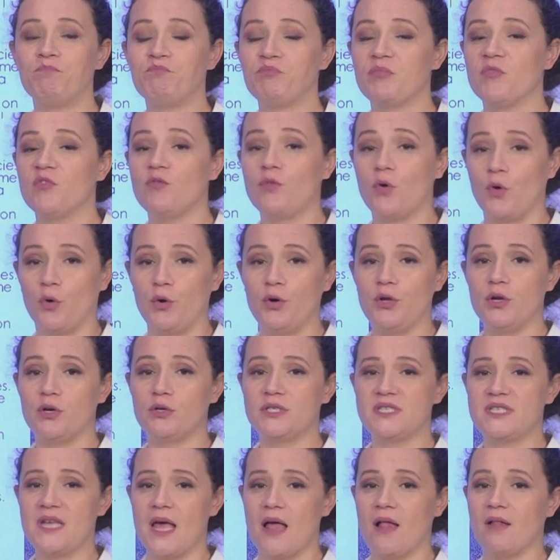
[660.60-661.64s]
for
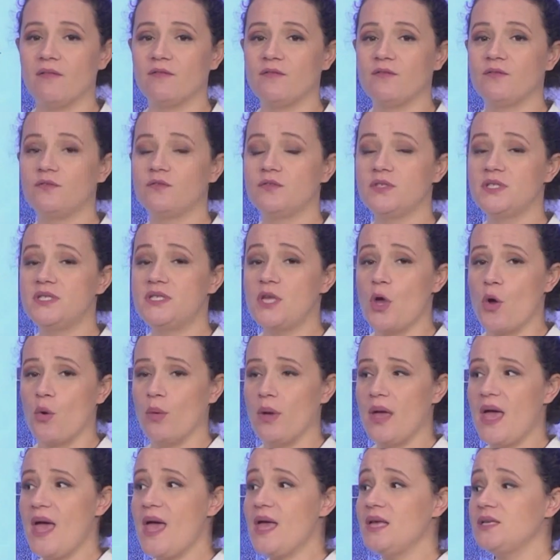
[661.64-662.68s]
yourself? So,
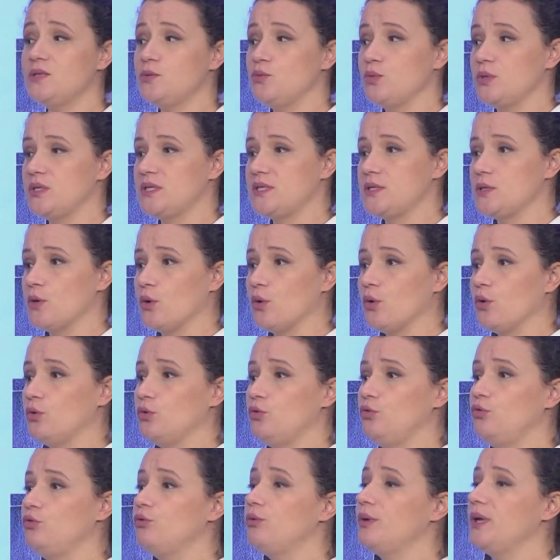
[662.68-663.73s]
as we saw
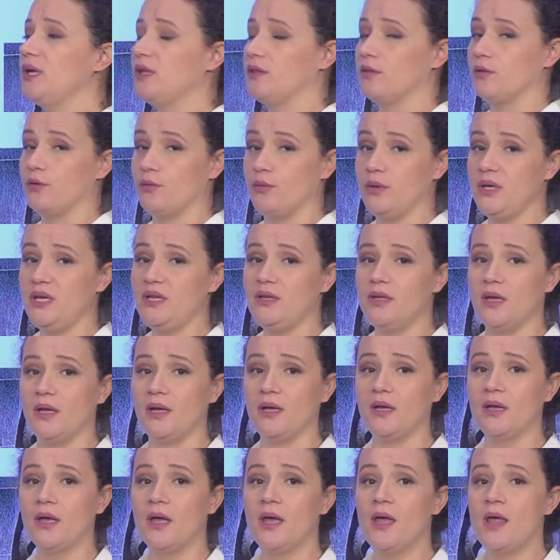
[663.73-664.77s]
during the
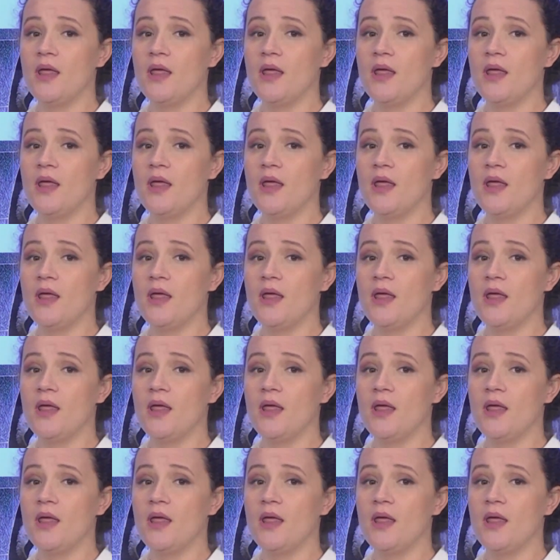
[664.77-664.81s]
reading,